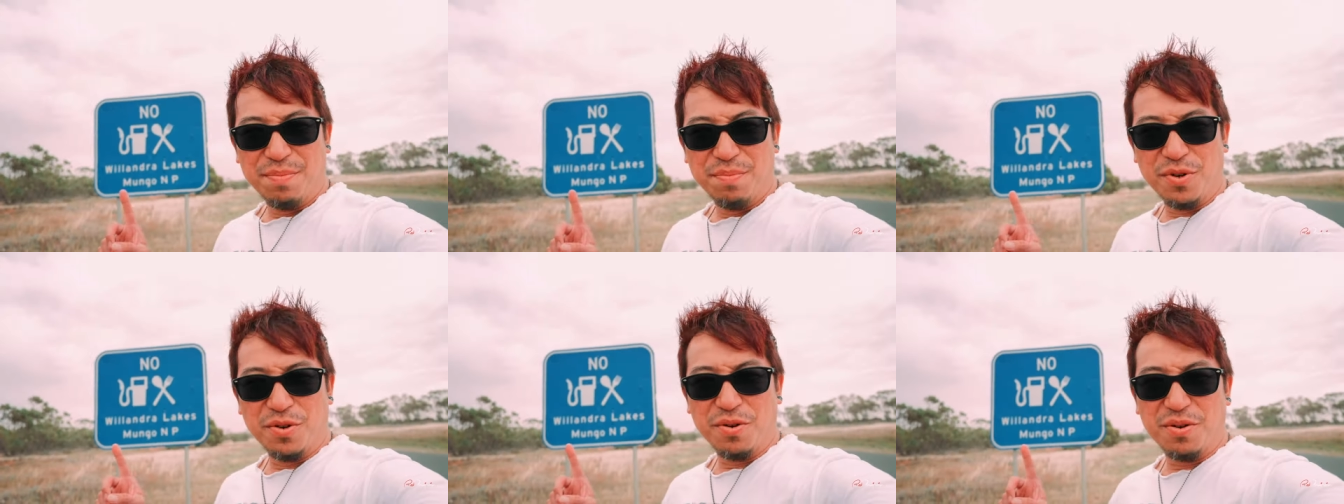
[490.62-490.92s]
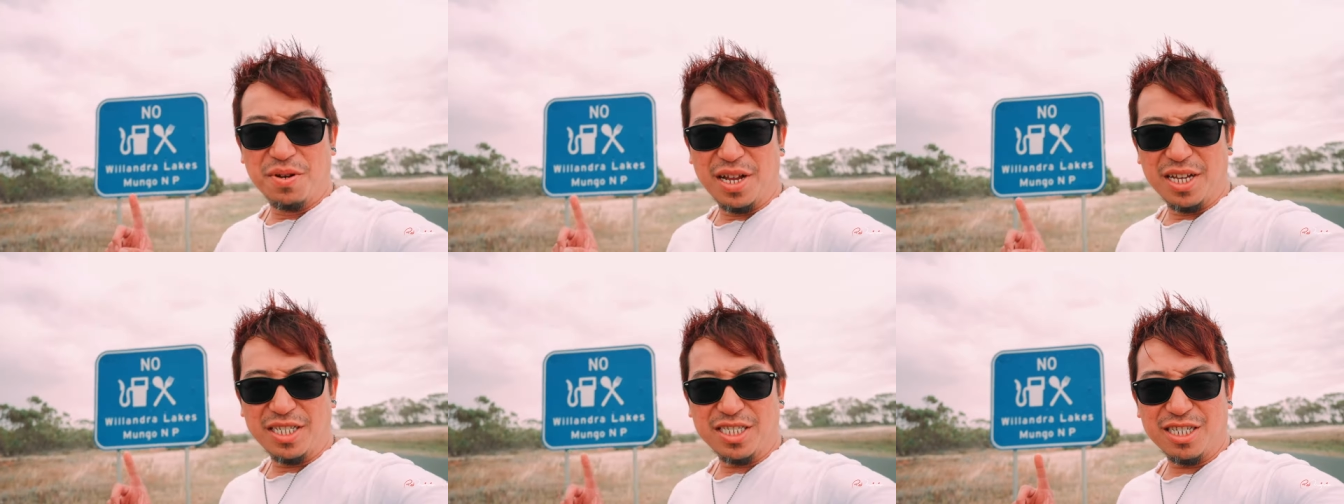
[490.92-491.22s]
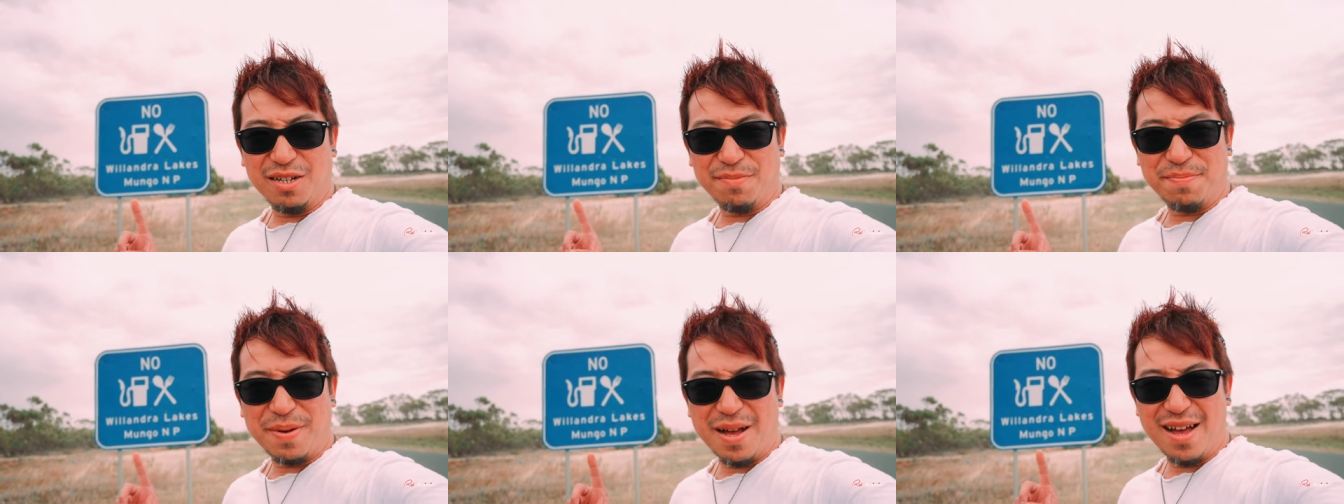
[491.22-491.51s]
Mungo
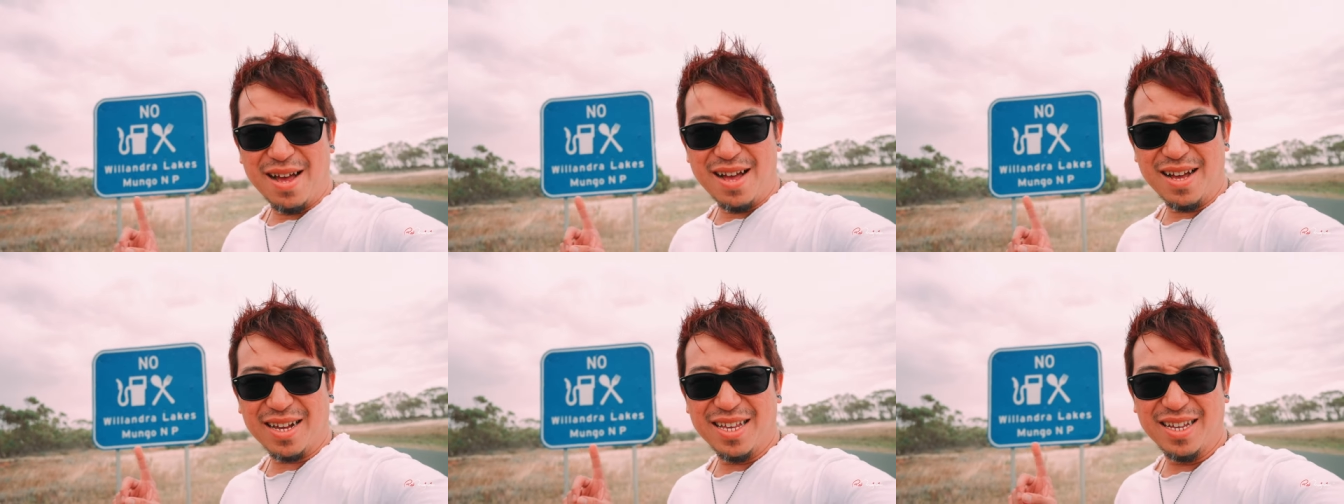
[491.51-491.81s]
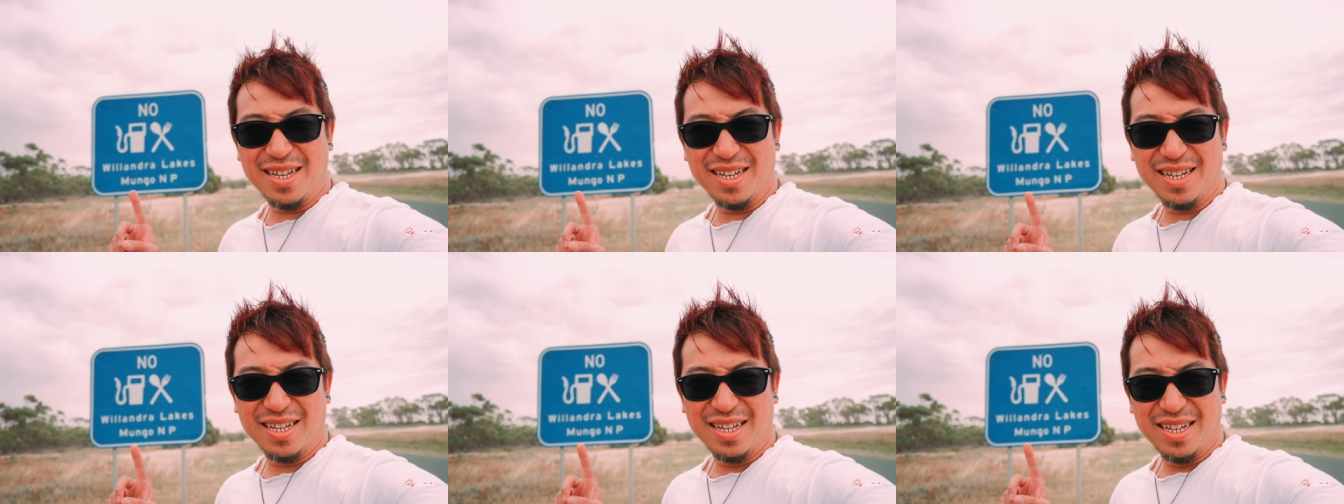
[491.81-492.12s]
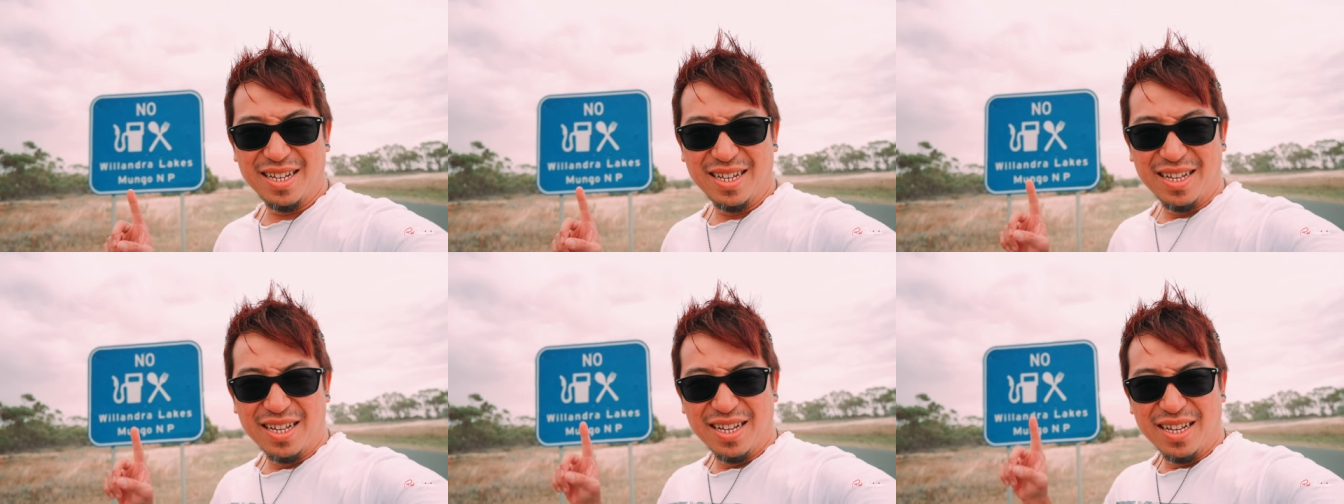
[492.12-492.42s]
National Park,
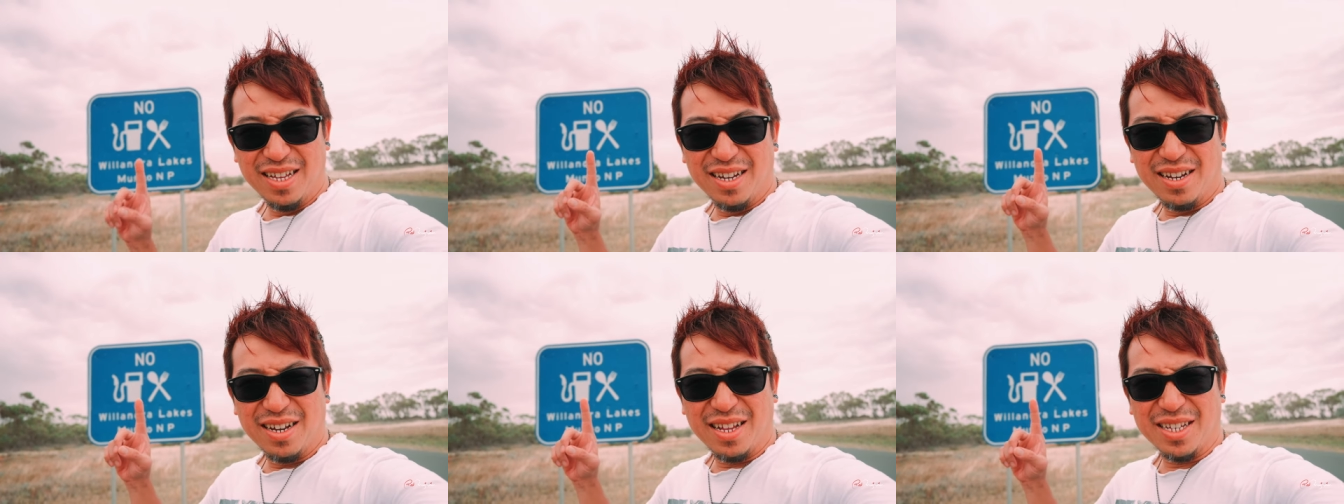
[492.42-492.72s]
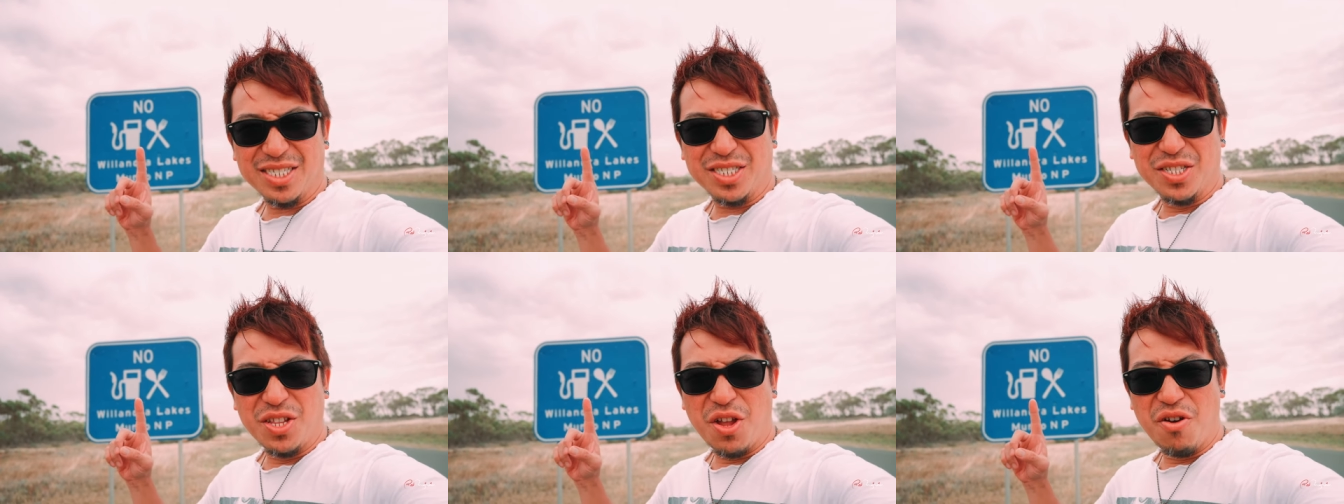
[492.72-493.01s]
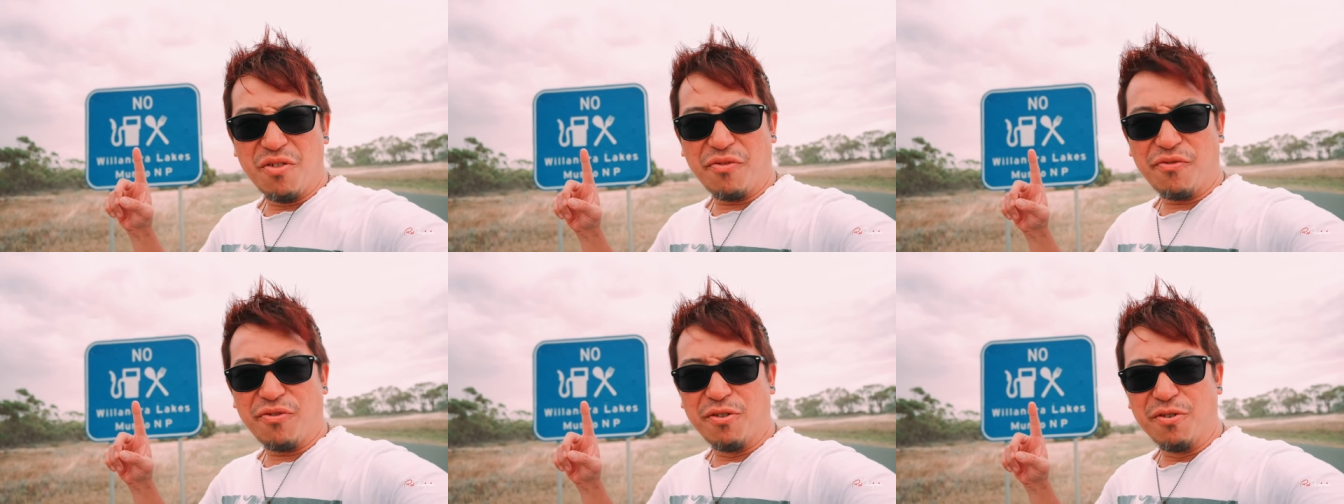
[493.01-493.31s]
there's
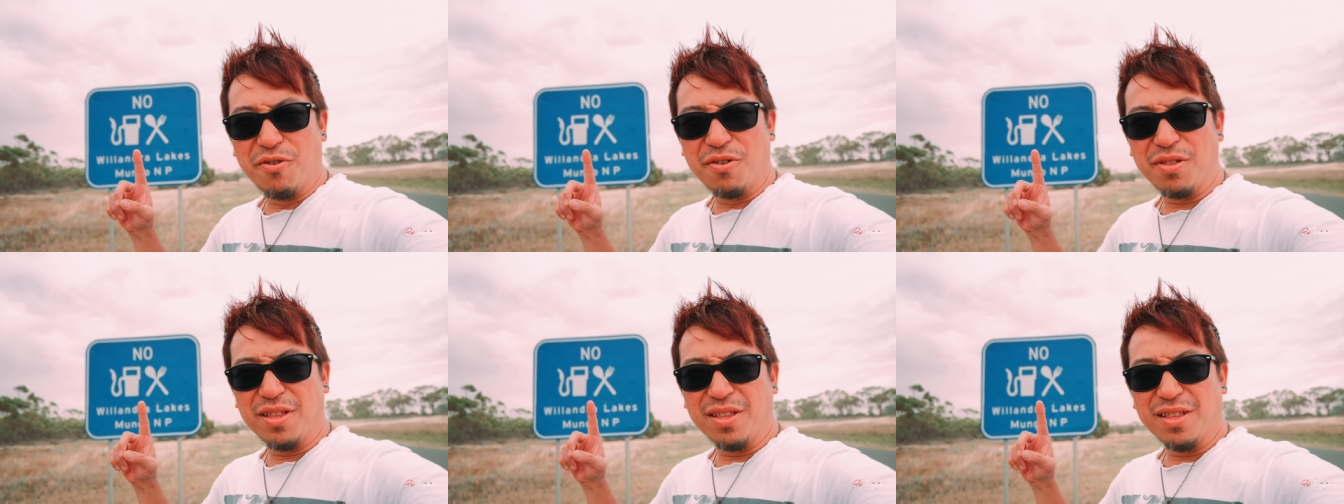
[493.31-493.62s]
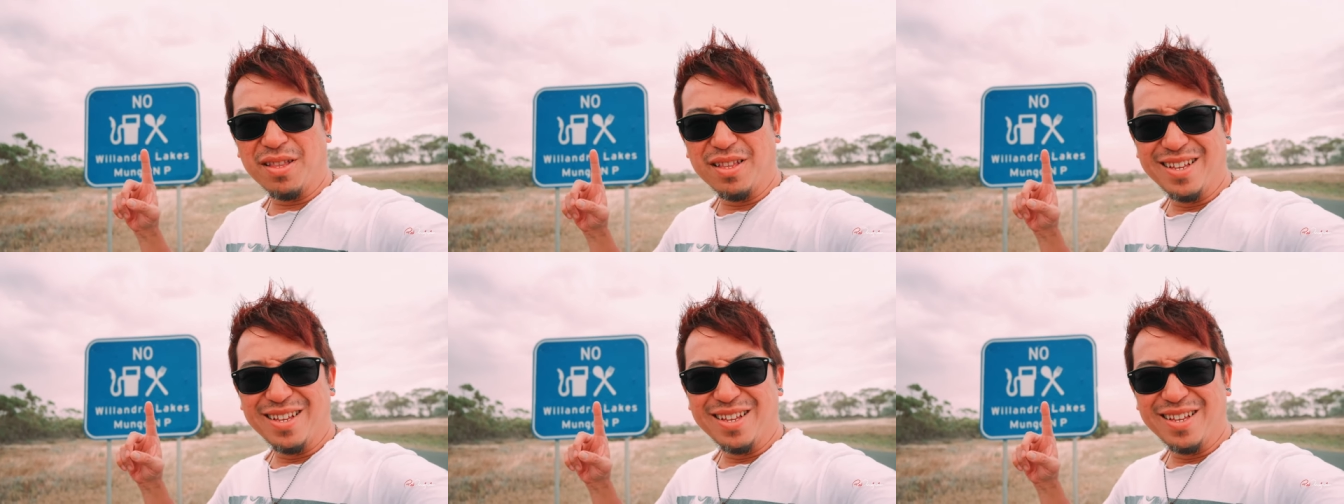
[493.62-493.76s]
no food,